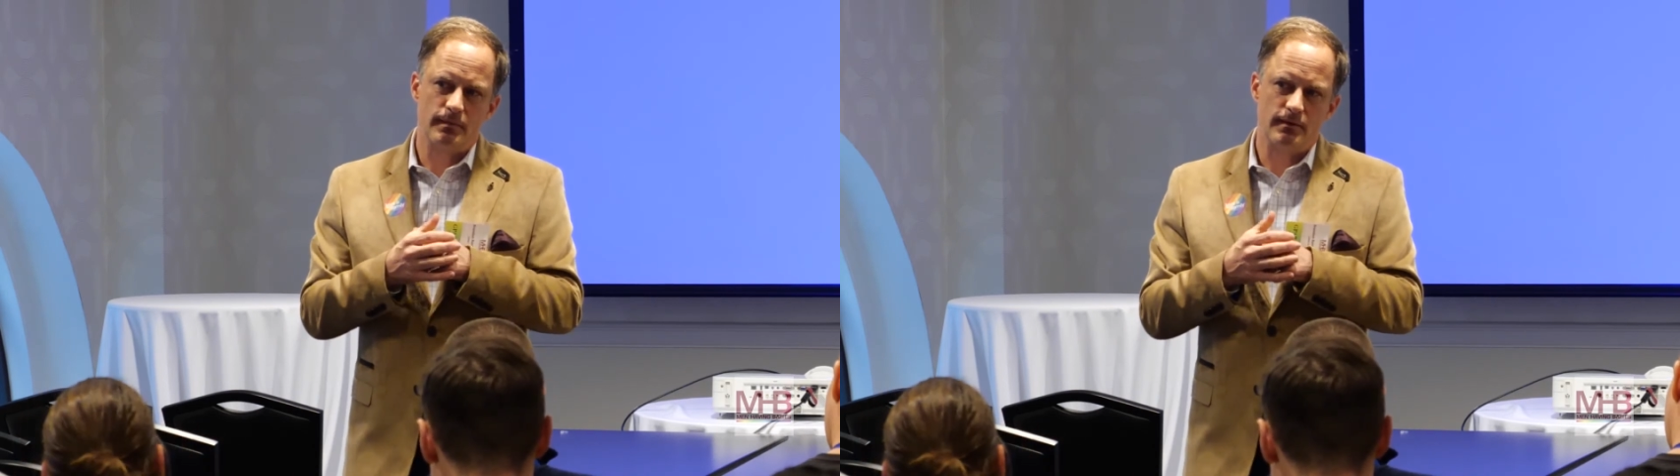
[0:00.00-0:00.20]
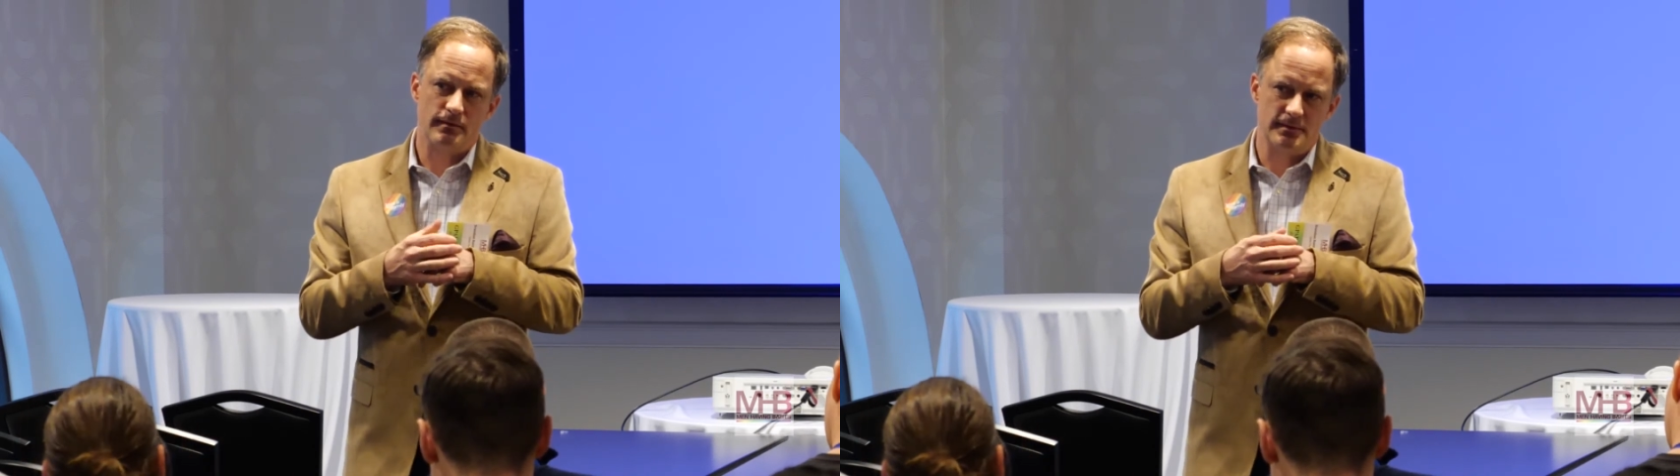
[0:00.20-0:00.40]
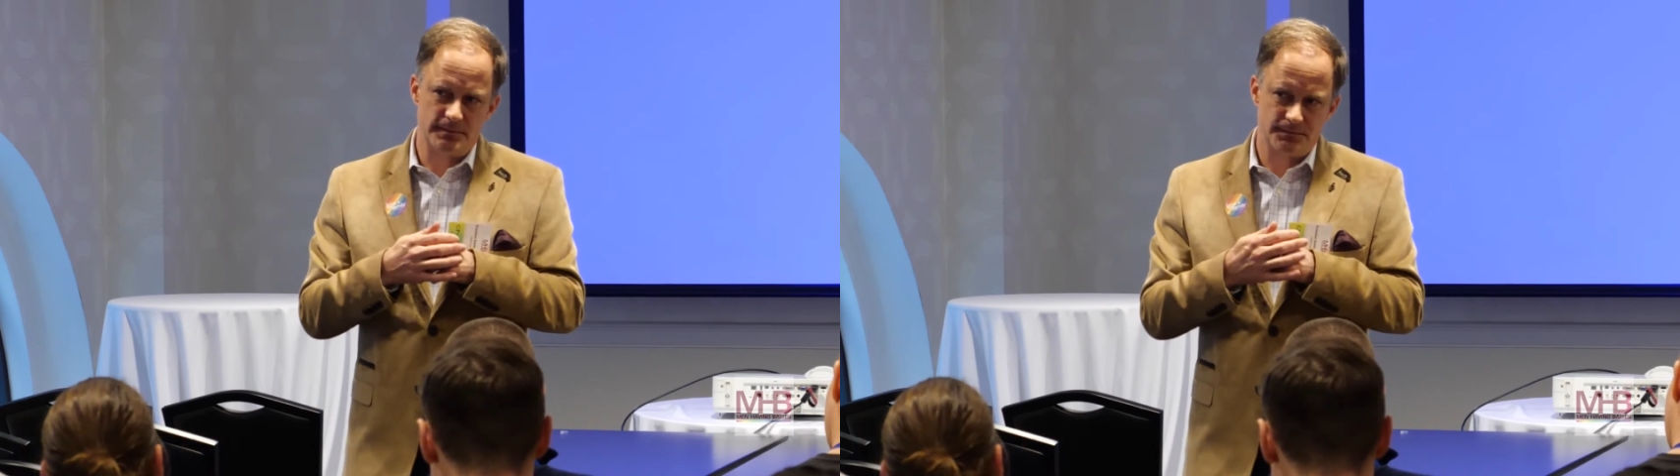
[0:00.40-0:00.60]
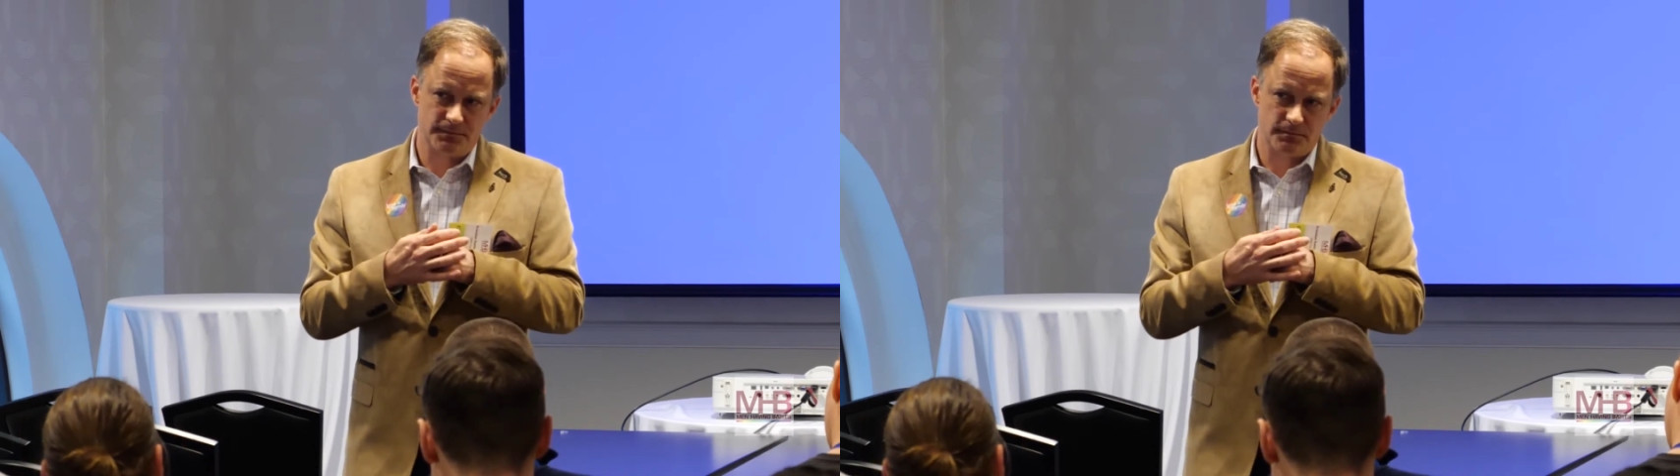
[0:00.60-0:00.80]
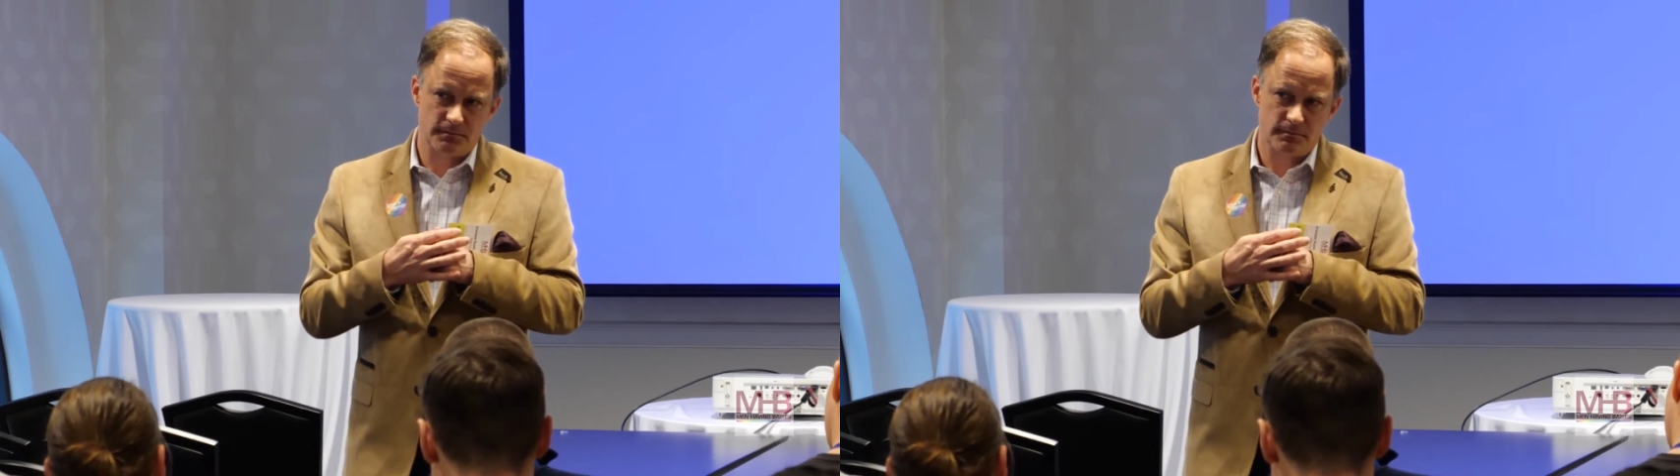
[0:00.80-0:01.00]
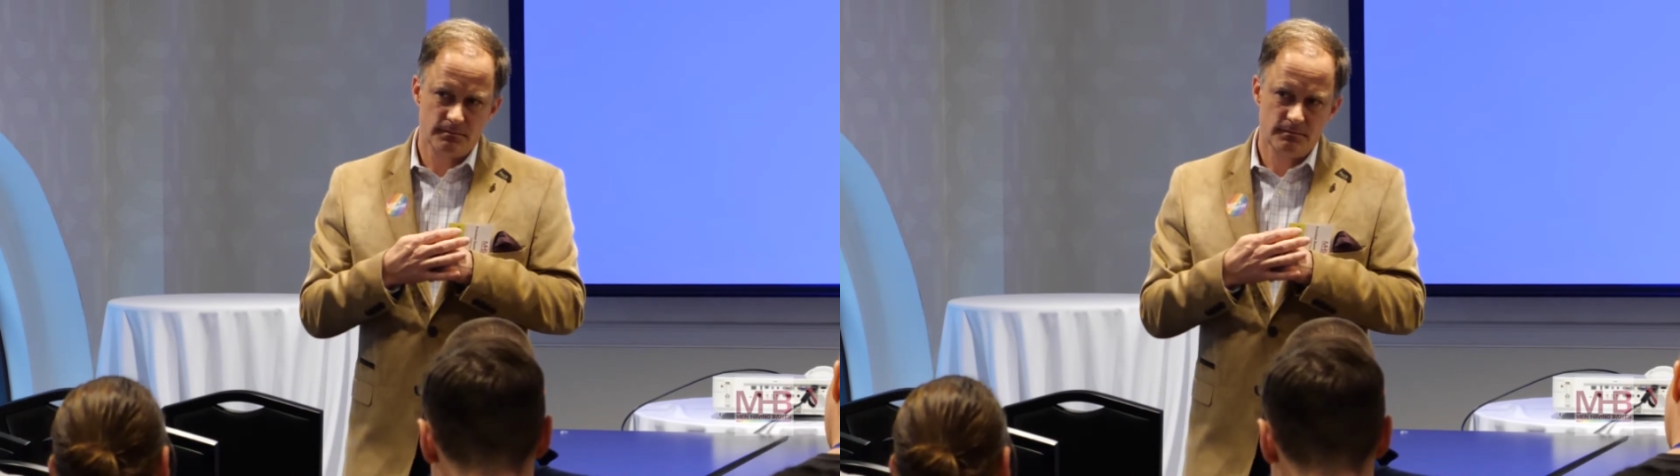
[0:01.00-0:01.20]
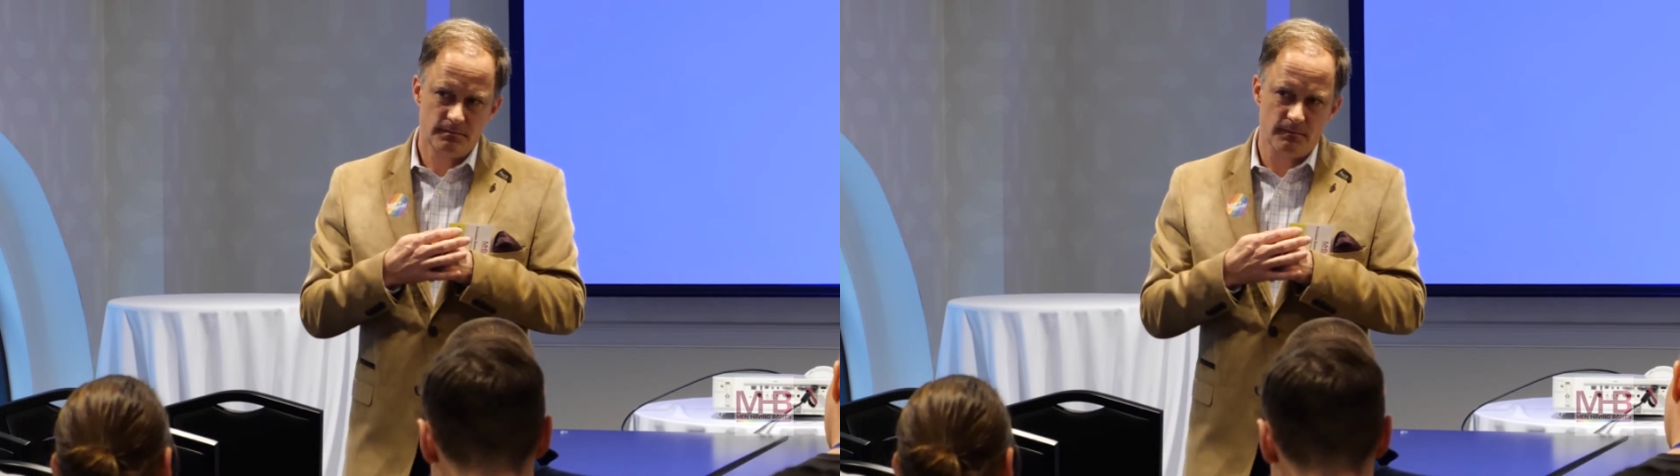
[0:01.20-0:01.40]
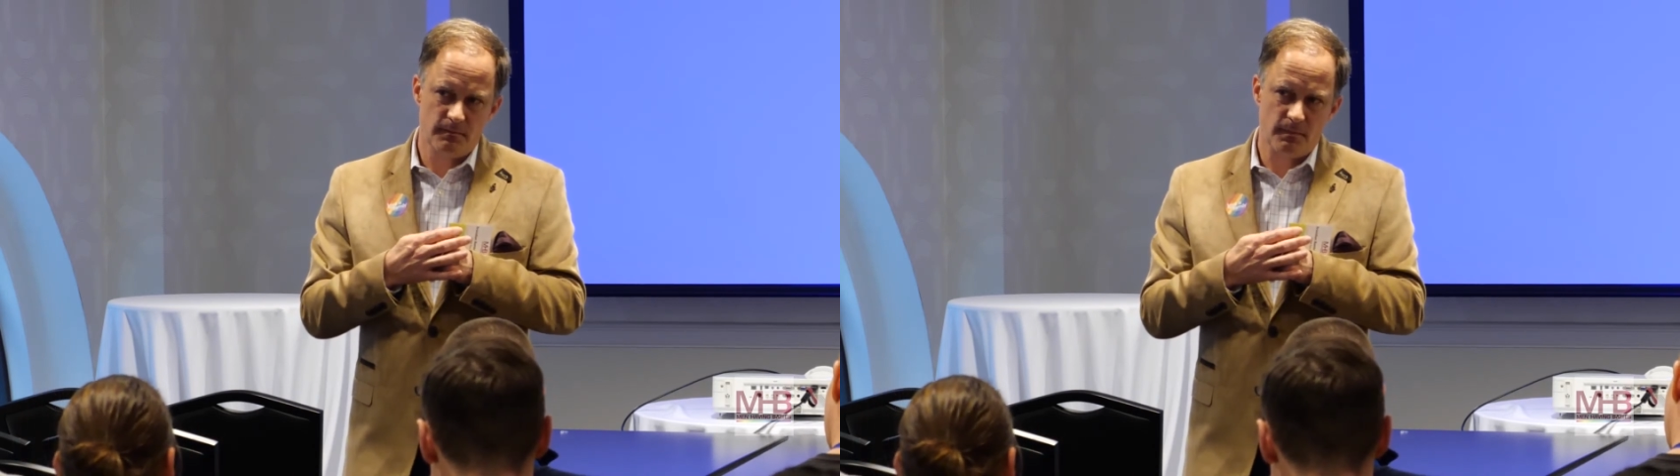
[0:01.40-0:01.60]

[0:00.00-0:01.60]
still having a miscarriage?